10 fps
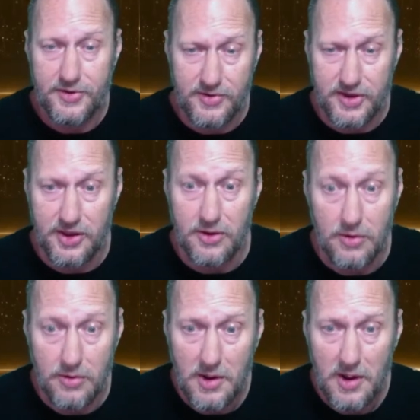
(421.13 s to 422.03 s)

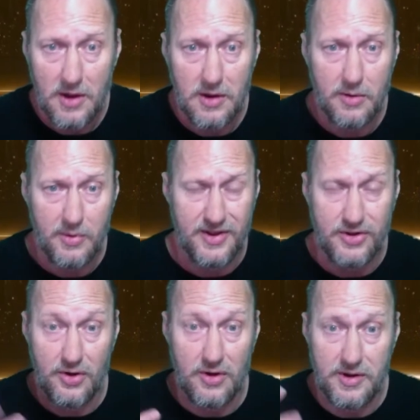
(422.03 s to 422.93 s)
cute. Look what he
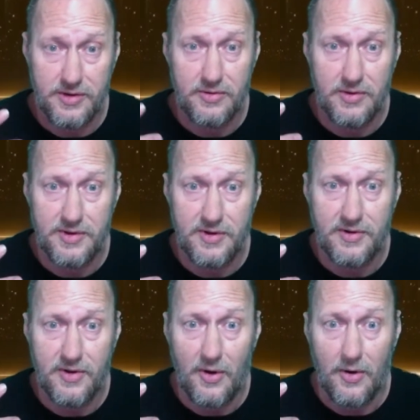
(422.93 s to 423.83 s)
turned into as an
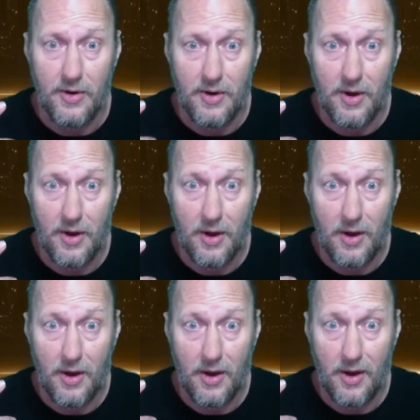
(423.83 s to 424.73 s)
adult.
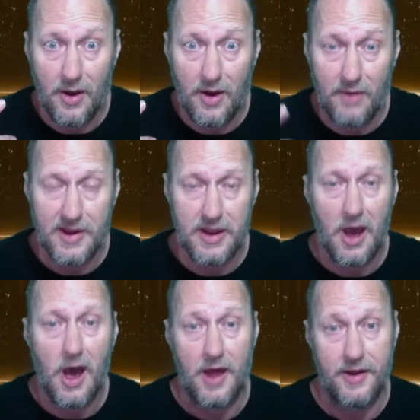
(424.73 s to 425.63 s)
Oh my
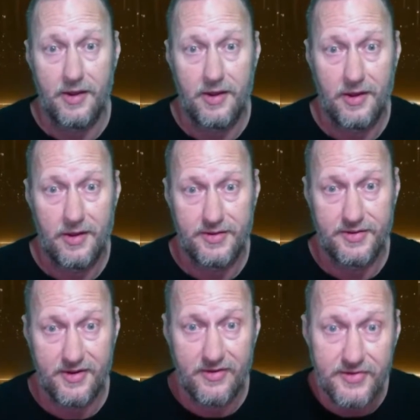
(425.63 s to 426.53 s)
God.
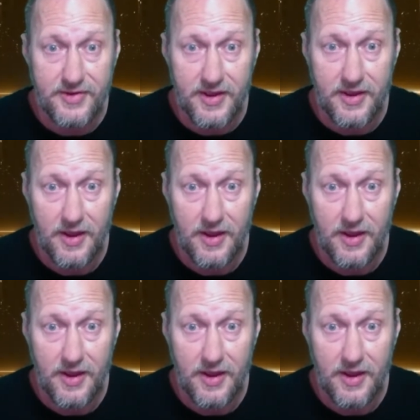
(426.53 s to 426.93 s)
Seriously?